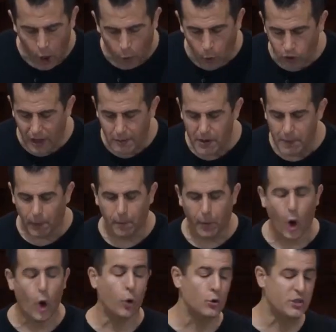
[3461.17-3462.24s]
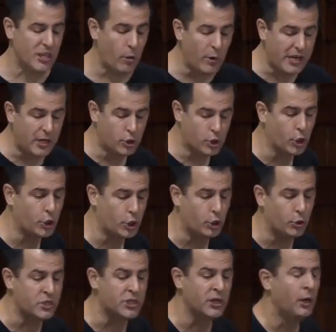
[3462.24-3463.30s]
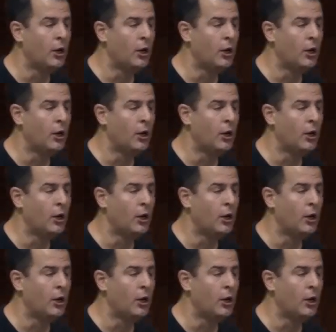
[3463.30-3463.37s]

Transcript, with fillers: Well, let me propose that we introduce